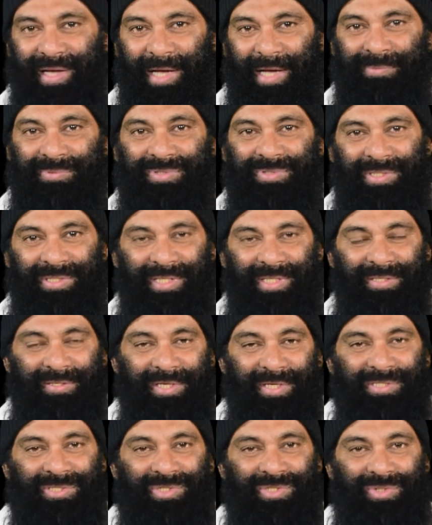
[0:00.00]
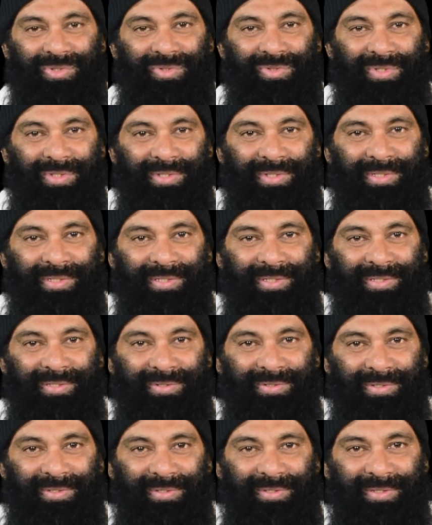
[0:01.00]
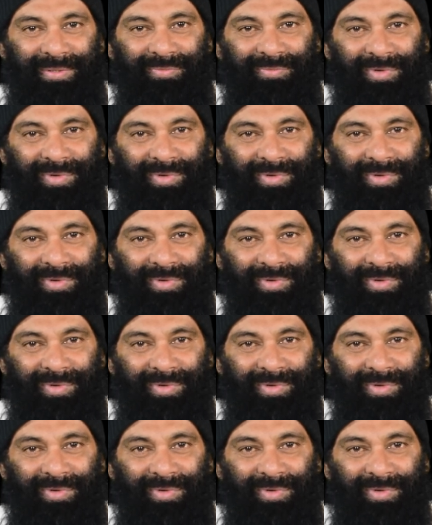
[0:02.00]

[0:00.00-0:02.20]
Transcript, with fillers: I'm sitting next to the